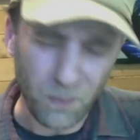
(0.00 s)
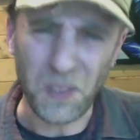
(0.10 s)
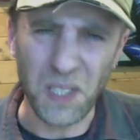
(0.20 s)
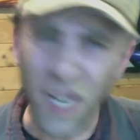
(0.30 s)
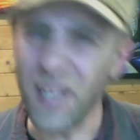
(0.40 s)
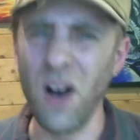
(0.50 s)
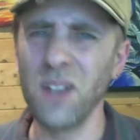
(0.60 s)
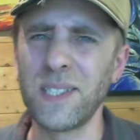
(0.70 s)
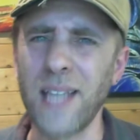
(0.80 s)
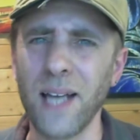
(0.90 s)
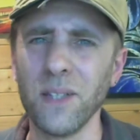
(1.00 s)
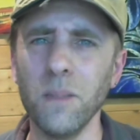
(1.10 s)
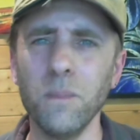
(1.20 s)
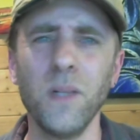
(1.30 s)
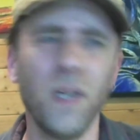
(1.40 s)
And I can't stand
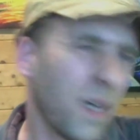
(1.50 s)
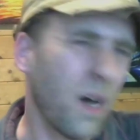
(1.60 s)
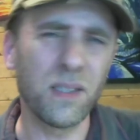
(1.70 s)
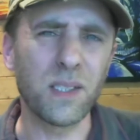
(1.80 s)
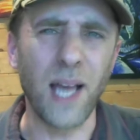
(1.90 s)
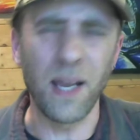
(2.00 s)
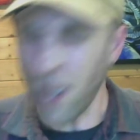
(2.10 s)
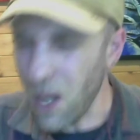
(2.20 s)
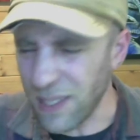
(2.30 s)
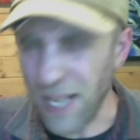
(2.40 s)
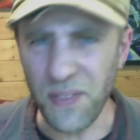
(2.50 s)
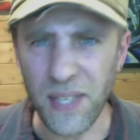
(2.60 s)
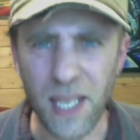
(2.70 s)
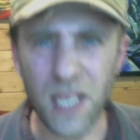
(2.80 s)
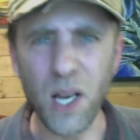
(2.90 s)
them. I can't stand the
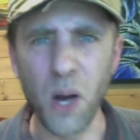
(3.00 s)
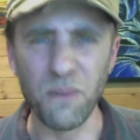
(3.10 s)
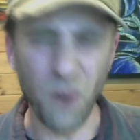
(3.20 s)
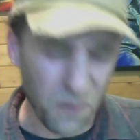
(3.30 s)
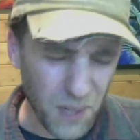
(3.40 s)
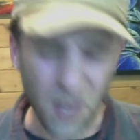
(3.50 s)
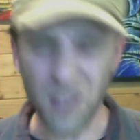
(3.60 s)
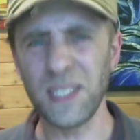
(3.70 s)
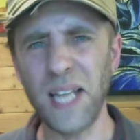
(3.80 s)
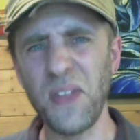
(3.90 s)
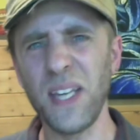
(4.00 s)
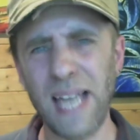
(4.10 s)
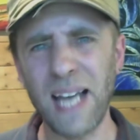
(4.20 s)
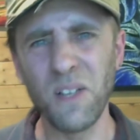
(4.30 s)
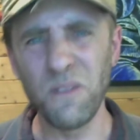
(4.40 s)
ego involved, and I can't stand the
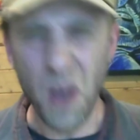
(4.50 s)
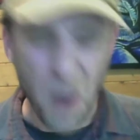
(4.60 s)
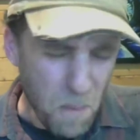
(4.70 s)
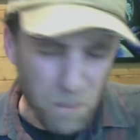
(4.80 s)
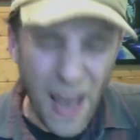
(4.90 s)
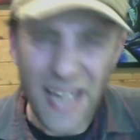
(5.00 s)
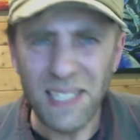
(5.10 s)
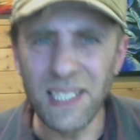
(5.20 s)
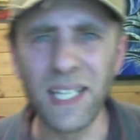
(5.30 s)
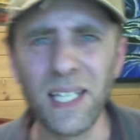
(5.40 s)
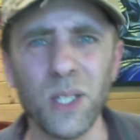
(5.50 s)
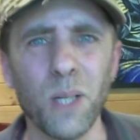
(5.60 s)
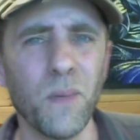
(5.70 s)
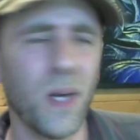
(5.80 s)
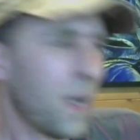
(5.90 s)
lack of painting in
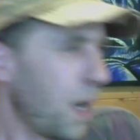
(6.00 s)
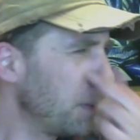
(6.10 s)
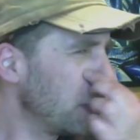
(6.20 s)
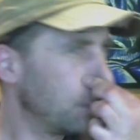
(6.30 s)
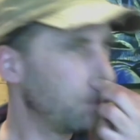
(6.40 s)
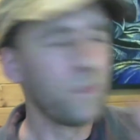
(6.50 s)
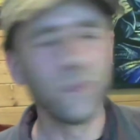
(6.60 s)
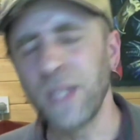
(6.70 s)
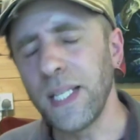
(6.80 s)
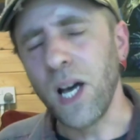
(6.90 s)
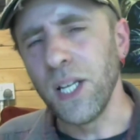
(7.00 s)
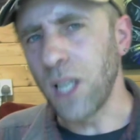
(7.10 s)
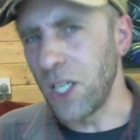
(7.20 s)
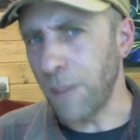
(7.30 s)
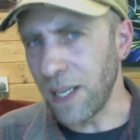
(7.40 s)
them. I mean, it kind of
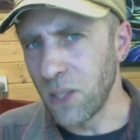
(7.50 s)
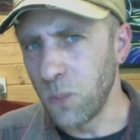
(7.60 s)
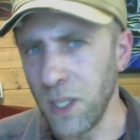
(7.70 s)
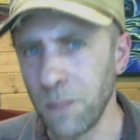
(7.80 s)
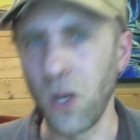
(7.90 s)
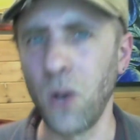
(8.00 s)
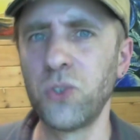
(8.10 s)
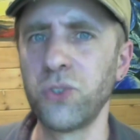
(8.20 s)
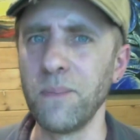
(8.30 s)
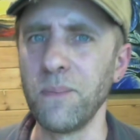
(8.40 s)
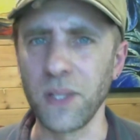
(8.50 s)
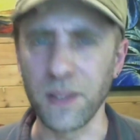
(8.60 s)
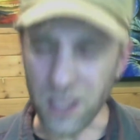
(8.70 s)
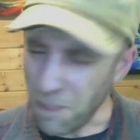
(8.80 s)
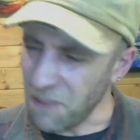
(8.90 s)
goes back to the William Coldstream thing.
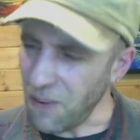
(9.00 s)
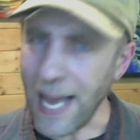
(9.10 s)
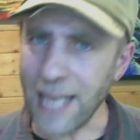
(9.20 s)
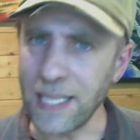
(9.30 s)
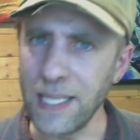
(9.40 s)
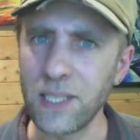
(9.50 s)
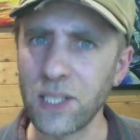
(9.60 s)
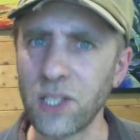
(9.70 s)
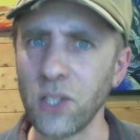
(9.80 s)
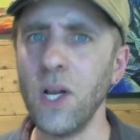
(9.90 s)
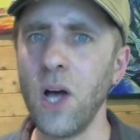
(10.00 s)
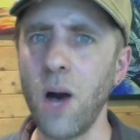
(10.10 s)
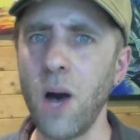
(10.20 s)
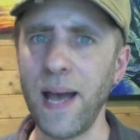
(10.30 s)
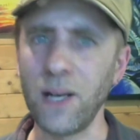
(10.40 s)
There's something very analytical
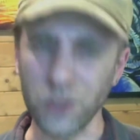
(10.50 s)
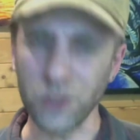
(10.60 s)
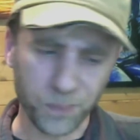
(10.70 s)
about